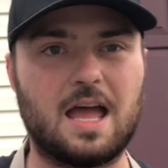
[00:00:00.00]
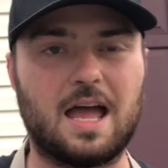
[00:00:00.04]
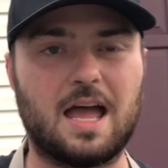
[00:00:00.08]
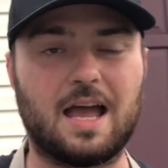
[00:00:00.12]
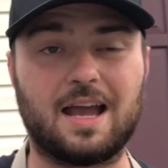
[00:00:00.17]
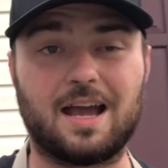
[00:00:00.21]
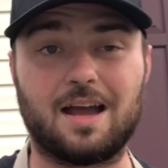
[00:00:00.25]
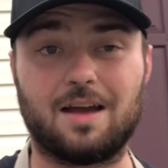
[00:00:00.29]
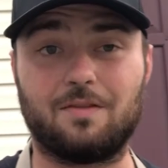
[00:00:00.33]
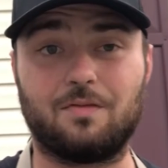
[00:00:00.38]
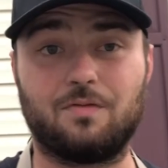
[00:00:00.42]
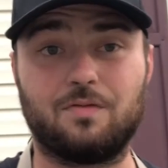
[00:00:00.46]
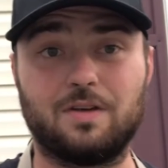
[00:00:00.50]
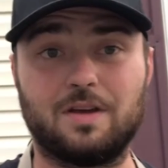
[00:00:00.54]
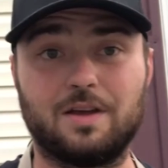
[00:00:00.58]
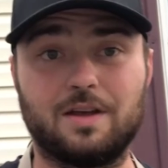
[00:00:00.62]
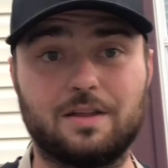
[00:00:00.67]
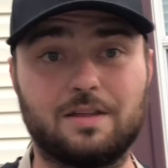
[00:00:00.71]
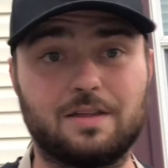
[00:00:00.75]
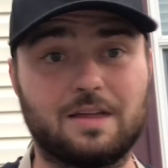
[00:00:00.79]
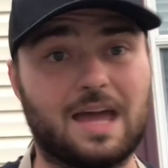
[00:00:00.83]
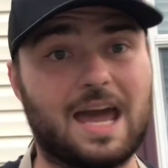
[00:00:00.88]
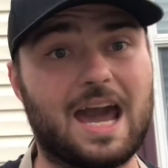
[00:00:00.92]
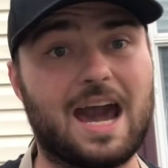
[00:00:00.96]
I got
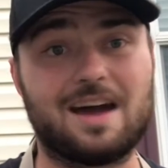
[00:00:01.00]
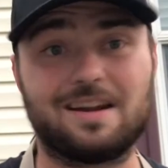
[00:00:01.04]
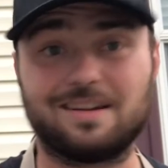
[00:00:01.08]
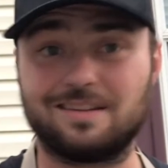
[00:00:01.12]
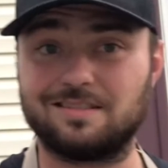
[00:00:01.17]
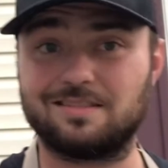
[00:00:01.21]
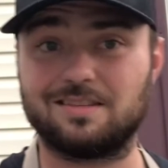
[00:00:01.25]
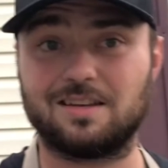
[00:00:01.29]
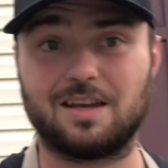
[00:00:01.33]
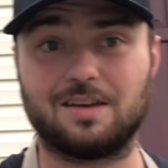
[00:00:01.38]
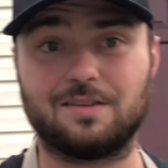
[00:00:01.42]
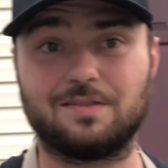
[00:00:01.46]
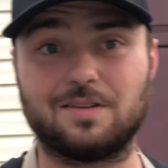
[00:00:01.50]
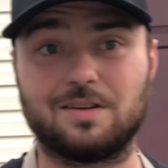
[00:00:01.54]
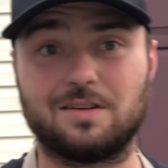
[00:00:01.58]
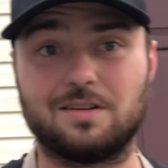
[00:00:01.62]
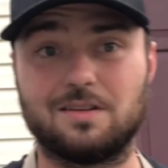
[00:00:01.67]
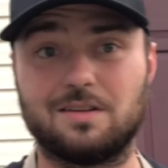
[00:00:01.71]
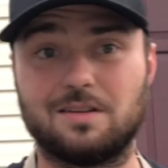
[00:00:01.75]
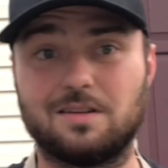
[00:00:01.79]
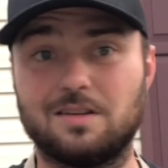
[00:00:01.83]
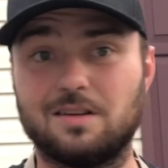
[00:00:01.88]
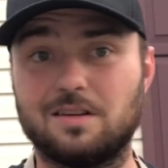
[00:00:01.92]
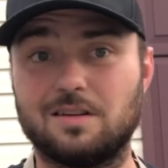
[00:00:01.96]
5th out of 7.
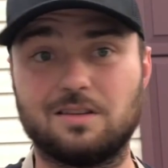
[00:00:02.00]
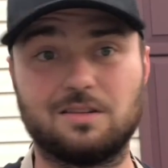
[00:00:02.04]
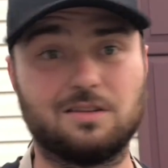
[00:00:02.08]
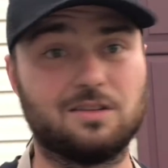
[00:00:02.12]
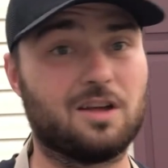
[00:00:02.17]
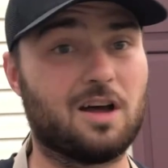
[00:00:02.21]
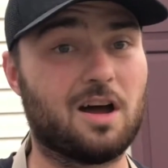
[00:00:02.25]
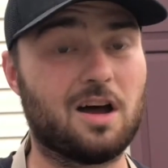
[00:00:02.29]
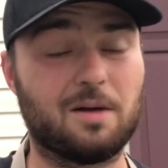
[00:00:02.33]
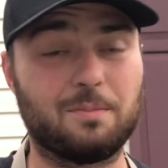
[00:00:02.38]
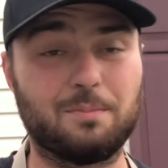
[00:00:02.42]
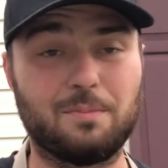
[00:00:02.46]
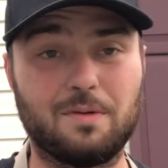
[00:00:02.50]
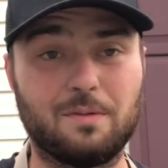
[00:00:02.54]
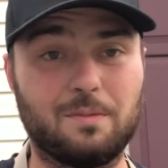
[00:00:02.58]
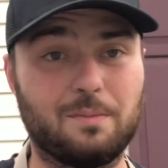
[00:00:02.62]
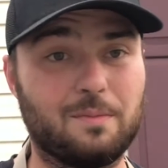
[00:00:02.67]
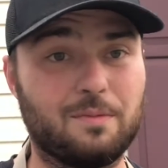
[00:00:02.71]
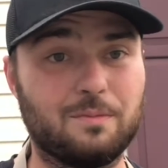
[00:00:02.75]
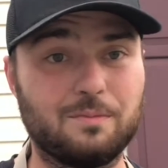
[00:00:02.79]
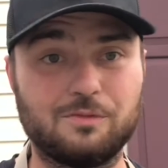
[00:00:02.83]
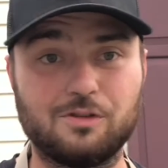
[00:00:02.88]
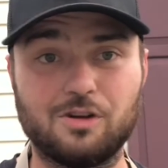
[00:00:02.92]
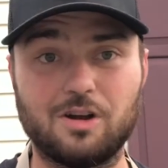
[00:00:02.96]
Not
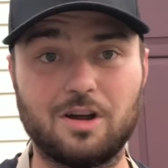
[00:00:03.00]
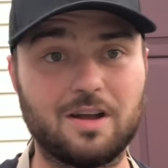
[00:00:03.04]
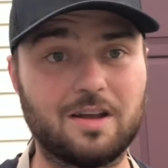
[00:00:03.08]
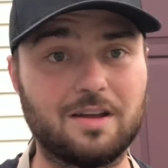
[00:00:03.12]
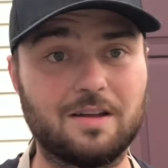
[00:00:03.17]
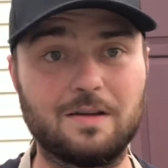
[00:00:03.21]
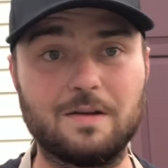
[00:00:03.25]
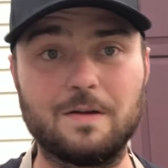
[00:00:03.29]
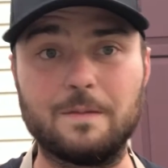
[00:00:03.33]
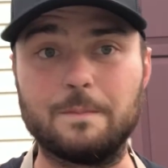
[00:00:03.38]
great,